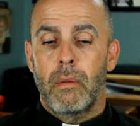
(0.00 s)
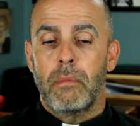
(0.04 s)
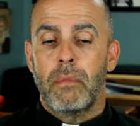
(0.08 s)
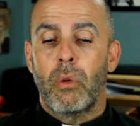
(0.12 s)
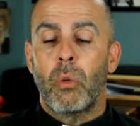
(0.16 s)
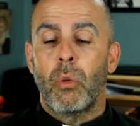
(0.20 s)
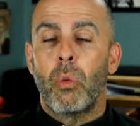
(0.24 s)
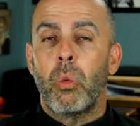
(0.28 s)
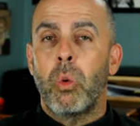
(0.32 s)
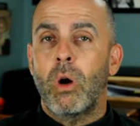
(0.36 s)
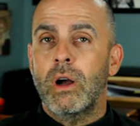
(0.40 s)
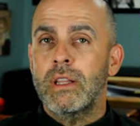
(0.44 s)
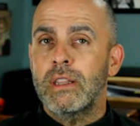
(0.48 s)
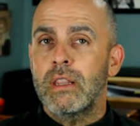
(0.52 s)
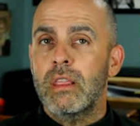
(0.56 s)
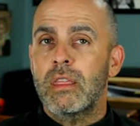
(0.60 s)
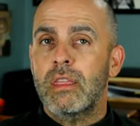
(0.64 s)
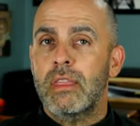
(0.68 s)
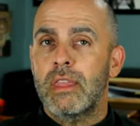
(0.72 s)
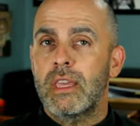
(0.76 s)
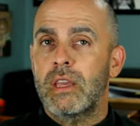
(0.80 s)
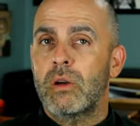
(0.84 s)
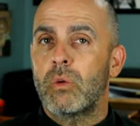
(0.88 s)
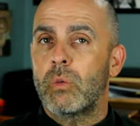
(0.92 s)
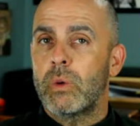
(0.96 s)
But one
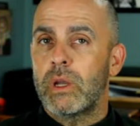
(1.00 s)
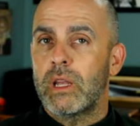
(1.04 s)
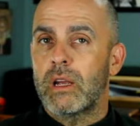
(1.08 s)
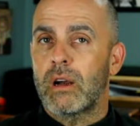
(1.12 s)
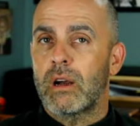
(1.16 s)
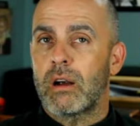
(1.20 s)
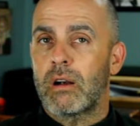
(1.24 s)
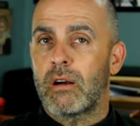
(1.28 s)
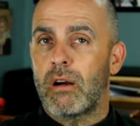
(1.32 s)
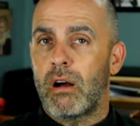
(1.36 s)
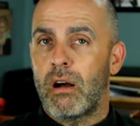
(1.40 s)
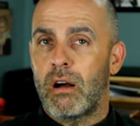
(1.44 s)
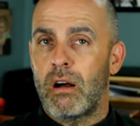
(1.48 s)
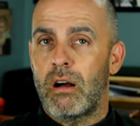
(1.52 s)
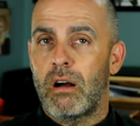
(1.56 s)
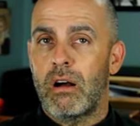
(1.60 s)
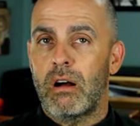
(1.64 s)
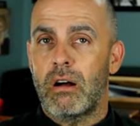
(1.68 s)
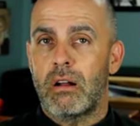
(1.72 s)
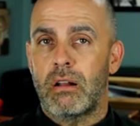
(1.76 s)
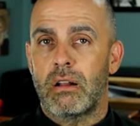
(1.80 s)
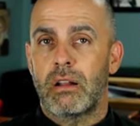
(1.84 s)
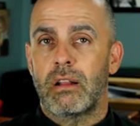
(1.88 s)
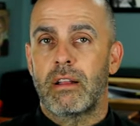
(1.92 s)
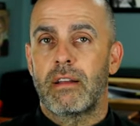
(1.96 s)
thing we are
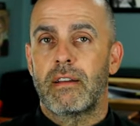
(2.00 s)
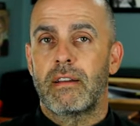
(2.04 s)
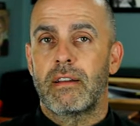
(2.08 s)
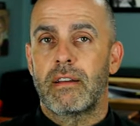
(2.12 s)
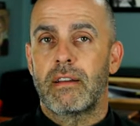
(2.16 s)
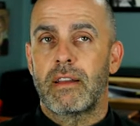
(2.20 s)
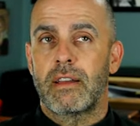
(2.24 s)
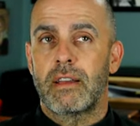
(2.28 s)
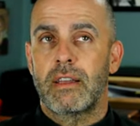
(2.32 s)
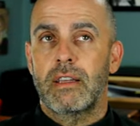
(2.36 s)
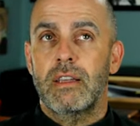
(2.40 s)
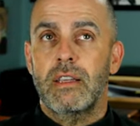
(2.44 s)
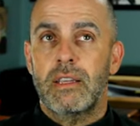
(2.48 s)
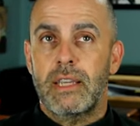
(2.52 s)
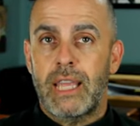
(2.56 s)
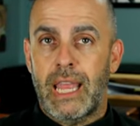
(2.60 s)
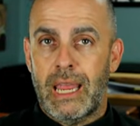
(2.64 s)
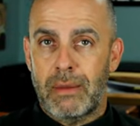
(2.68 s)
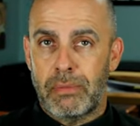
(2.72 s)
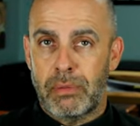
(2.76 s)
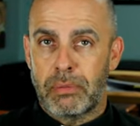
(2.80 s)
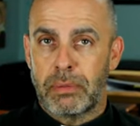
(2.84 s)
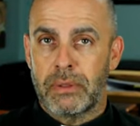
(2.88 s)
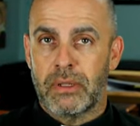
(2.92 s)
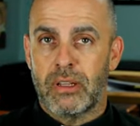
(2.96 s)
all
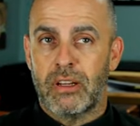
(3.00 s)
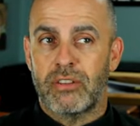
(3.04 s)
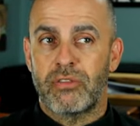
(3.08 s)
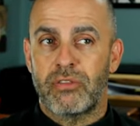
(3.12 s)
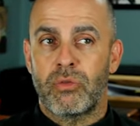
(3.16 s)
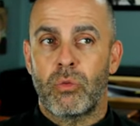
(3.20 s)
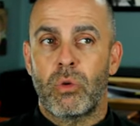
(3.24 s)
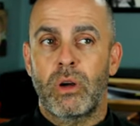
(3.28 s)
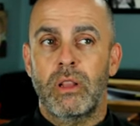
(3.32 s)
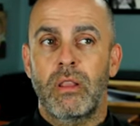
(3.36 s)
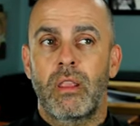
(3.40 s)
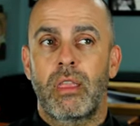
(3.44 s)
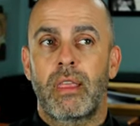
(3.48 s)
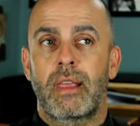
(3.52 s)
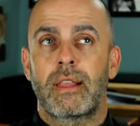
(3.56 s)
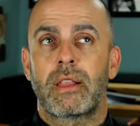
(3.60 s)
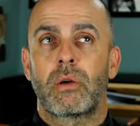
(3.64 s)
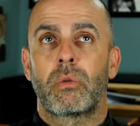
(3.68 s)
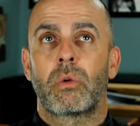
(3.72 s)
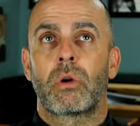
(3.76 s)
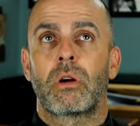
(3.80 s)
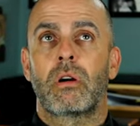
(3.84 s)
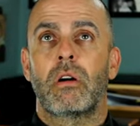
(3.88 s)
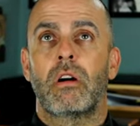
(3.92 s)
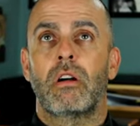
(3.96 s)
capable of, one thing that
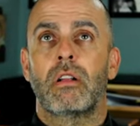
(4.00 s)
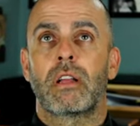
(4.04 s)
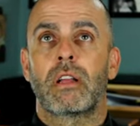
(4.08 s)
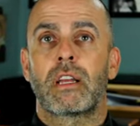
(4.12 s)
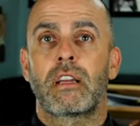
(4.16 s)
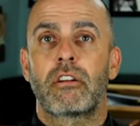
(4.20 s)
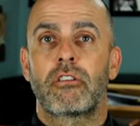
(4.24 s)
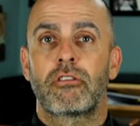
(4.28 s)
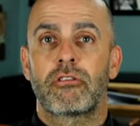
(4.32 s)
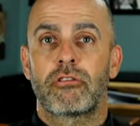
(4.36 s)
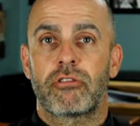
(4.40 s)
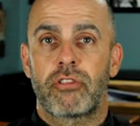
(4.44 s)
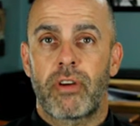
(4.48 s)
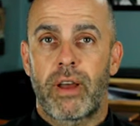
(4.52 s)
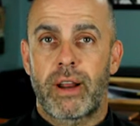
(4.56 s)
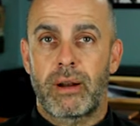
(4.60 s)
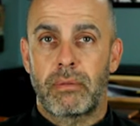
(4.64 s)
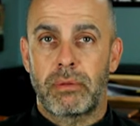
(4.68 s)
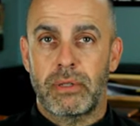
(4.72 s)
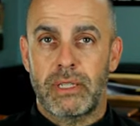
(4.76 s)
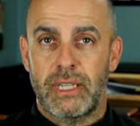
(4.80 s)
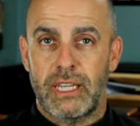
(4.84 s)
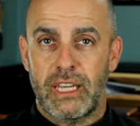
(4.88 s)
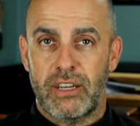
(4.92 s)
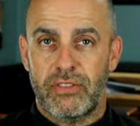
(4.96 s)
we're all
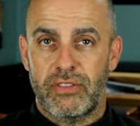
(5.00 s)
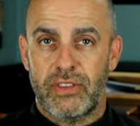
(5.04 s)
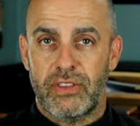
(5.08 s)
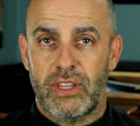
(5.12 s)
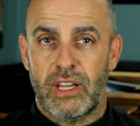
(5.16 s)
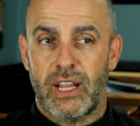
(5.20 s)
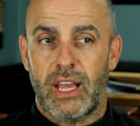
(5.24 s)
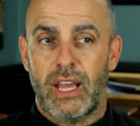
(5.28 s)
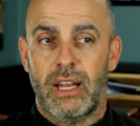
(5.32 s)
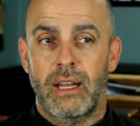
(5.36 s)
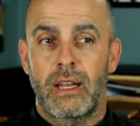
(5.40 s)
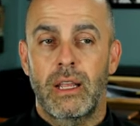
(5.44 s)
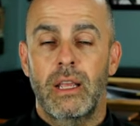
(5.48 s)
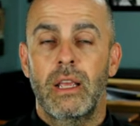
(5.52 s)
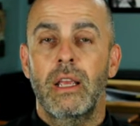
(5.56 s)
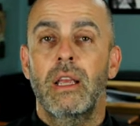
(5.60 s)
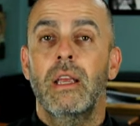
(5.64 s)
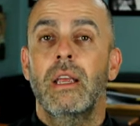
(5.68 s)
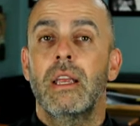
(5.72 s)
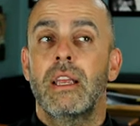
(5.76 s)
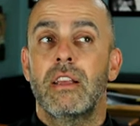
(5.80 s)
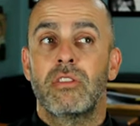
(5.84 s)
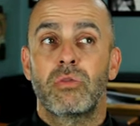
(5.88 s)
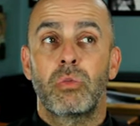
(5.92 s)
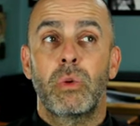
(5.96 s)
incredibly gifted at,
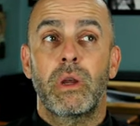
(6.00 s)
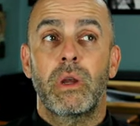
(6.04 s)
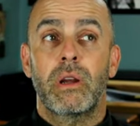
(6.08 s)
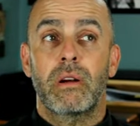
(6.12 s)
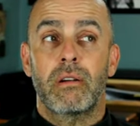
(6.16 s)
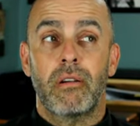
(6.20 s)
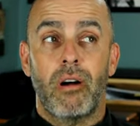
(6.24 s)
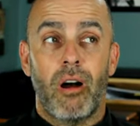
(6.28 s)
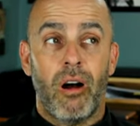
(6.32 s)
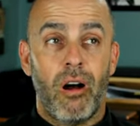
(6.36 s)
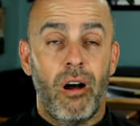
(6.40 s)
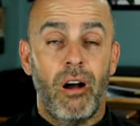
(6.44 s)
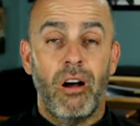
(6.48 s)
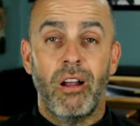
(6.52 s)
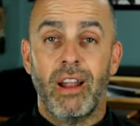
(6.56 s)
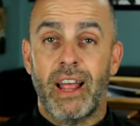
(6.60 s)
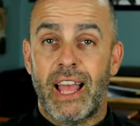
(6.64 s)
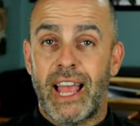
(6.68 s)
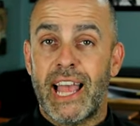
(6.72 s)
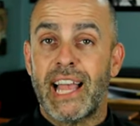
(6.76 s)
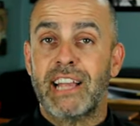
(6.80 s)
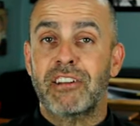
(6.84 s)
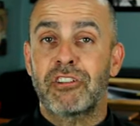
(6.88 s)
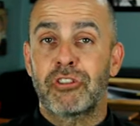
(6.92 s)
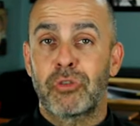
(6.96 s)
is we are all
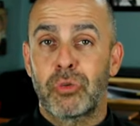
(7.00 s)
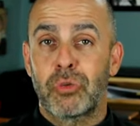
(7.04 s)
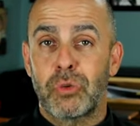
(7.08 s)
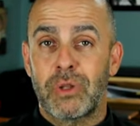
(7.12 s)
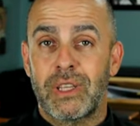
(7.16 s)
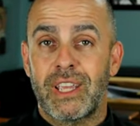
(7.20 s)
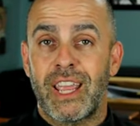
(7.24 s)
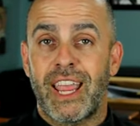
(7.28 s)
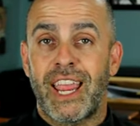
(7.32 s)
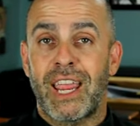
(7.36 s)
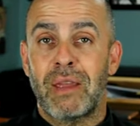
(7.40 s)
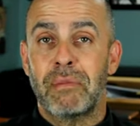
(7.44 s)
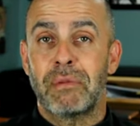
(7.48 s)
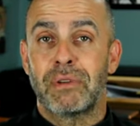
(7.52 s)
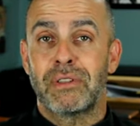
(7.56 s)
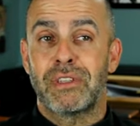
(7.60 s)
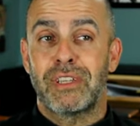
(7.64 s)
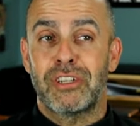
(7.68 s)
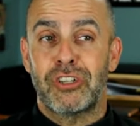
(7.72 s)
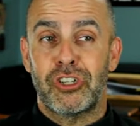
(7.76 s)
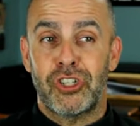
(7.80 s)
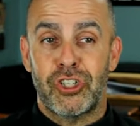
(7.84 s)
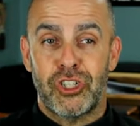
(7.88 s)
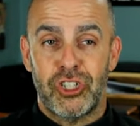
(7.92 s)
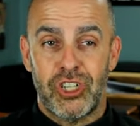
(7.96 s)
actually able
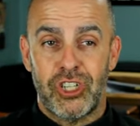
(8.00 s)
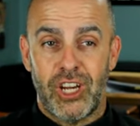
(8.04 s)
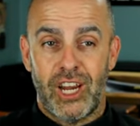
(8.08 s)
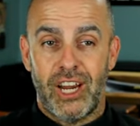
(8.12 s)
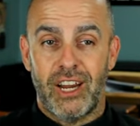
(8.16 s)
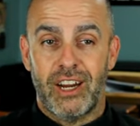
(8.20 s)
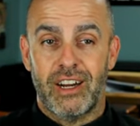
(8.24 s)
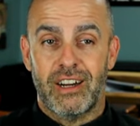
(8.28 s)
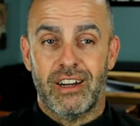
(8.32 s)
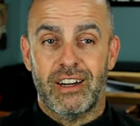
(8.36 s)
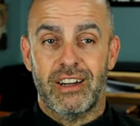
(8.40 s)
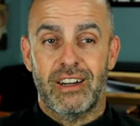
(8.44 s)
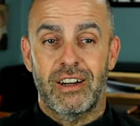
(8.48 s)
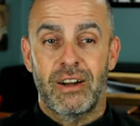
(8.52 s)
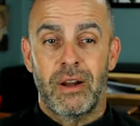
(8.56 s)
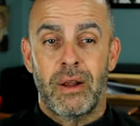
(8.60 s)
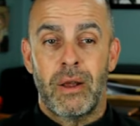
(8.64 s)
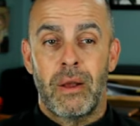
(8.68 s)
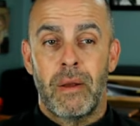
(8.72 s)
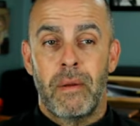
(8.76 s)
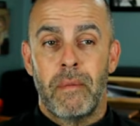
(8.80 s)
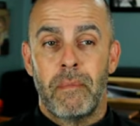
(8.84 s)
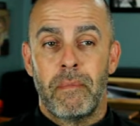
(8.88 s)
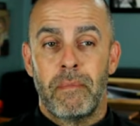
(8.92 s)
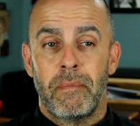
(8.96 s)
to share
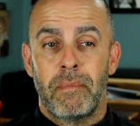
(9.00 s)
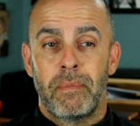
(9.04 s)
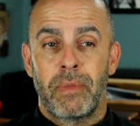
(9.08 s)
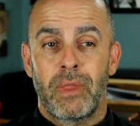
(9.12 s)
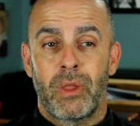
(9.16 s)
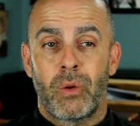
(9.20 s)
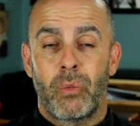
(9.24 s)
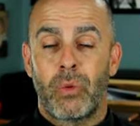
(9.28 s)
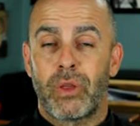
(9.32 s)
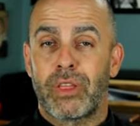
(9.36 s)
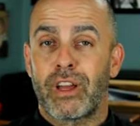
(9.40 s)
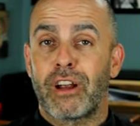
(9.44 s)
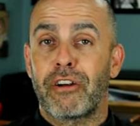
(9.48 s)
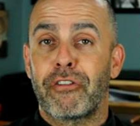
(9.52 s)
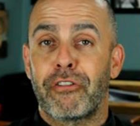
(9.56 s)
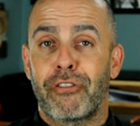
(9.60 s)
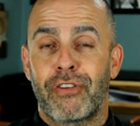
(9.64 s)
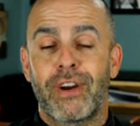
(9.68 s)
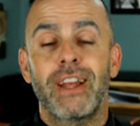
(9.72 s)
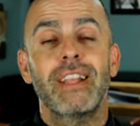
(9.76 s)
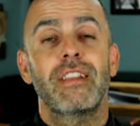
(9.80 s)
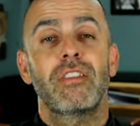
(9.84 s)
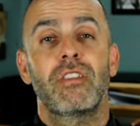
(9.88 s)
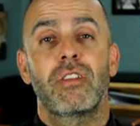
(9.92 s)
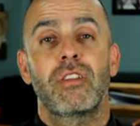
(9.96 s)
with our
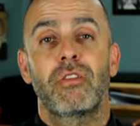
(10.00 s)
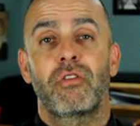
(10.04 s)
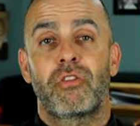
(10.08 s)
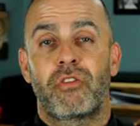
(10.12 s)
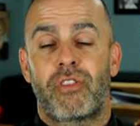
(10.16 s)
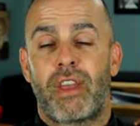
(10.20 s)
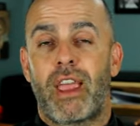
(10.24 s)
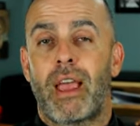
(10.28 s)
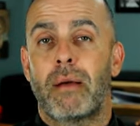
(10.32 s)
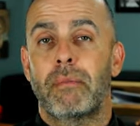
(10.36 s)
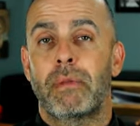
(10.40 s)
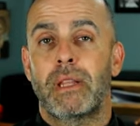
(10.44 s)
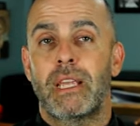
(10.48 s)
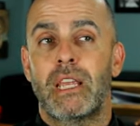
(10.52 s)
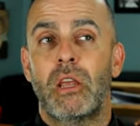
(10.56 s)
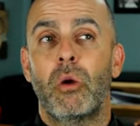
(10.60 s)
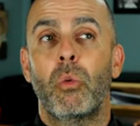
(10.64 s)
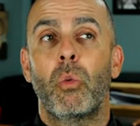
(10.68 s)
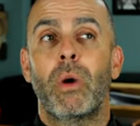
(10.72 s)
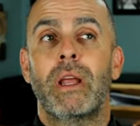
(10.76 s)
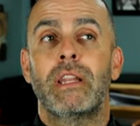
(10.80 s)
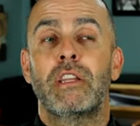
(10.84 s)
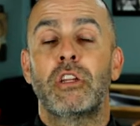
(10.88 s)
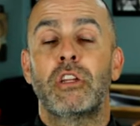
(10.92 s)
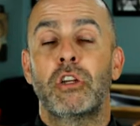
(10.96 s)
friends and family
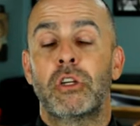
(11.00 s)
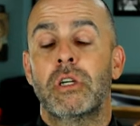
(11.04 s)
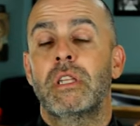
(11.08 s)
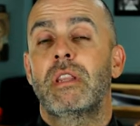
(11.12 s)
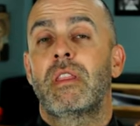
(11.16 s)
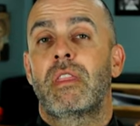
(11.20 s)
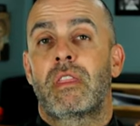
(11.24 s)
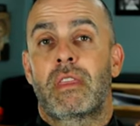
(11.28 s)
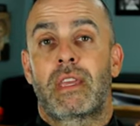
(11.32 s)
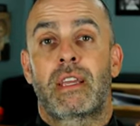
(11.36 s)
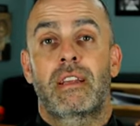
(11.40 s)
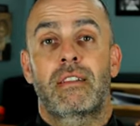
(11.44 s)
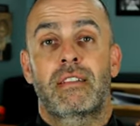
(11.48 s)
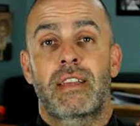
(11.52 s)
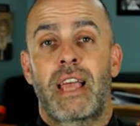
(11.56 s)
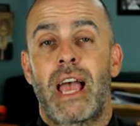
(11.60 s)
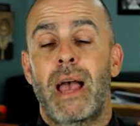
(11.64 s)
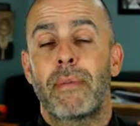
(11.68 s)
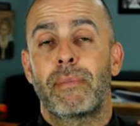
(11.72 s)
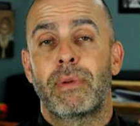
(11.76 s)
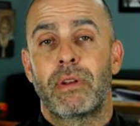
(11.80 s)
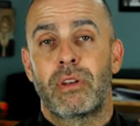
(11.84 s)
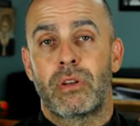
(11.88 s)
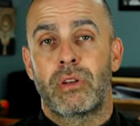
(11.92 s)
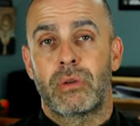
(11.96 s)
when good things
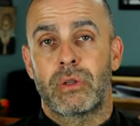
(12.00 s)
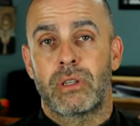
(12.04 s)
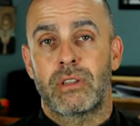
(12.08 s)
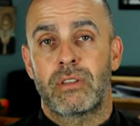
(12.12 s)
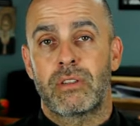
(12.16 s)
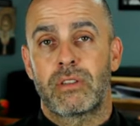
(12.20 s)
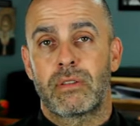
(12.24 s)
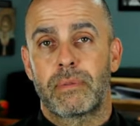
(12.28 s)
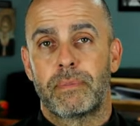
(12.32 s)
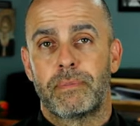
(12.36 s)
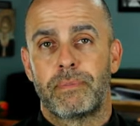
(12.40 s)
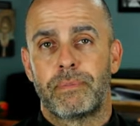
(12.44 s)
happen to us.